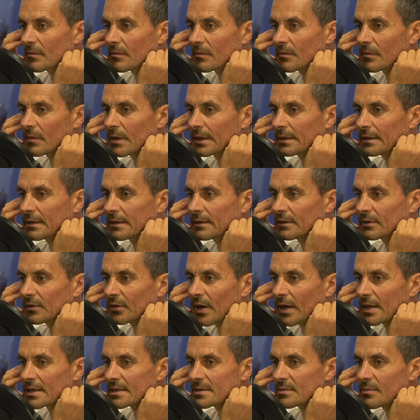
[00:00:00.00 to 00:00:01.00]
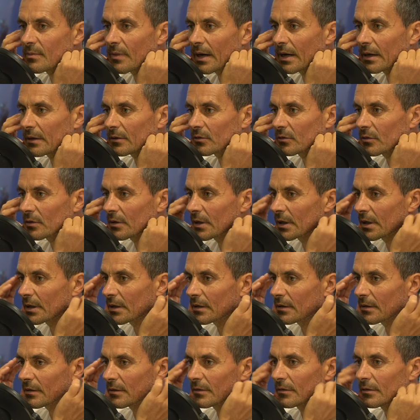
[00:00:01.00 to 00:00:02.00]
that he runs marathon
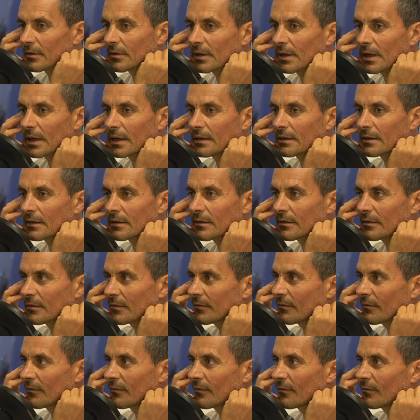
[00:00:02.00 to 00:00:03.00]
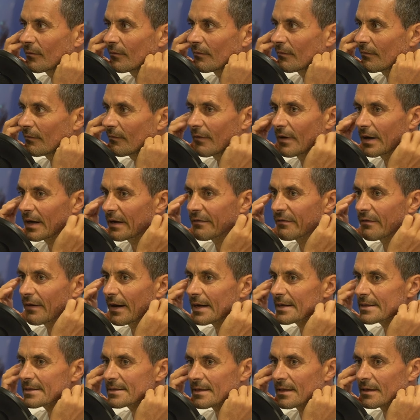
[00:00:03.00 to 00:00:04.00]
in in very
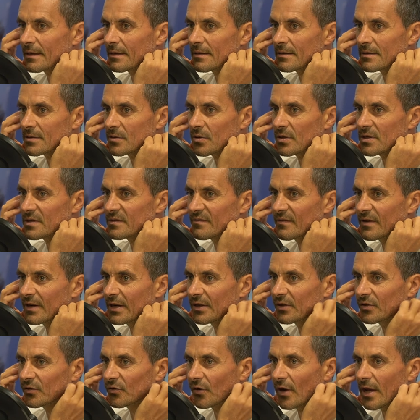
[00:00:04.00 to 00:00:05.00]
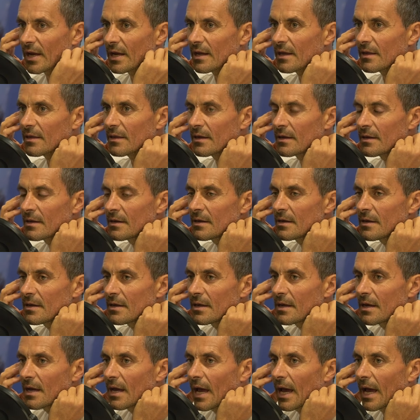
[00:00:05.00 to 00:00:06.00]
fast and so he's very trained
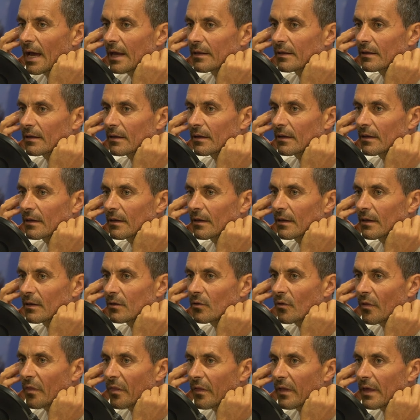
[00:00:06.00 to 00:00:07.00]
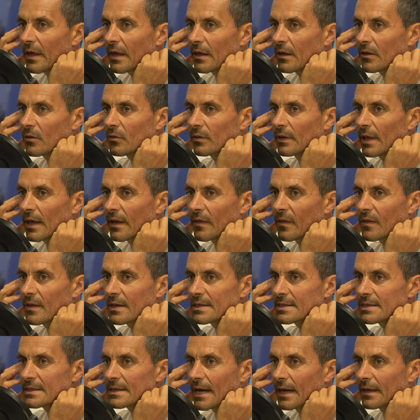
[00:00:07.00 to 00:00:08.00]
and uh, you think you take
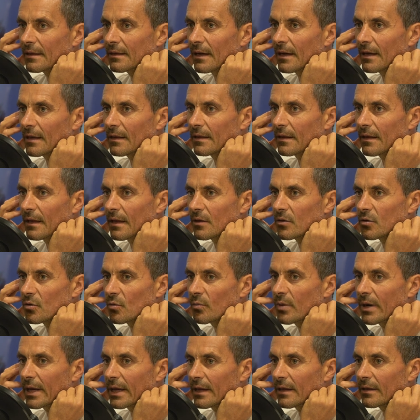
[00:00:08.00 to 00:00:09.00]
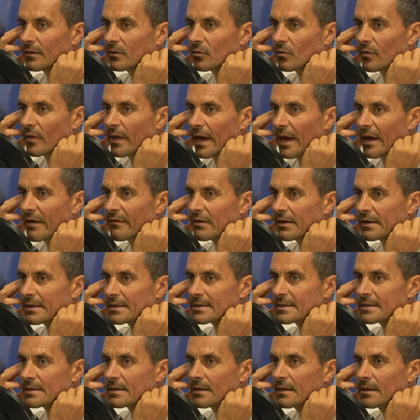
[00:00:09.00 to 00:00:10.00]
this athlete and you bring it to the
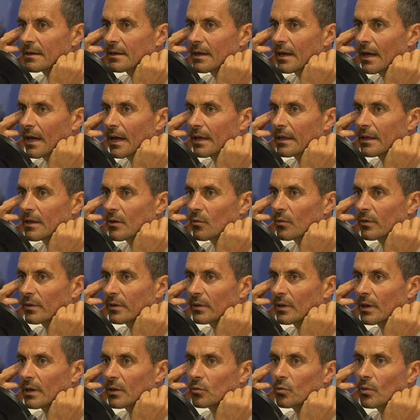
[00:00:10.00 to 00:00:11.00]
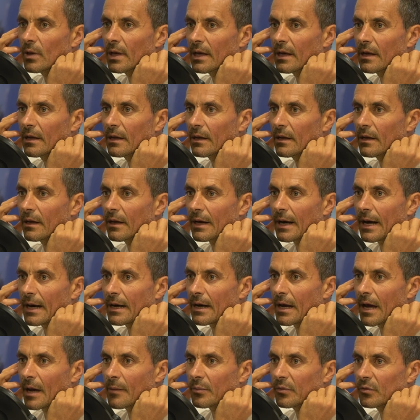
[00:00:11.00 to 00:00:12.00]
everest and it will, it will uh,
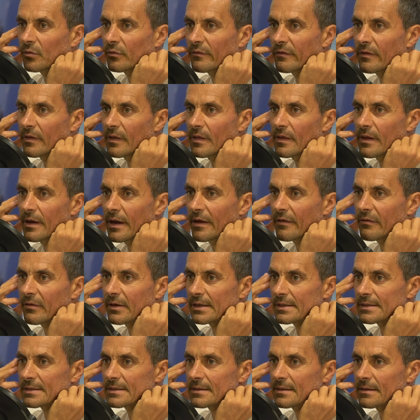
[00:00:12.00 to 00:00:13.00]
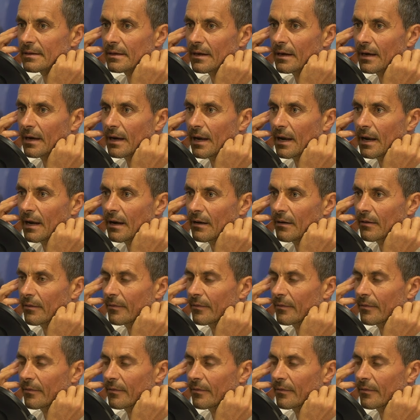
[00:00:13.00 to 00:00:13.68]
run up to the everest uh,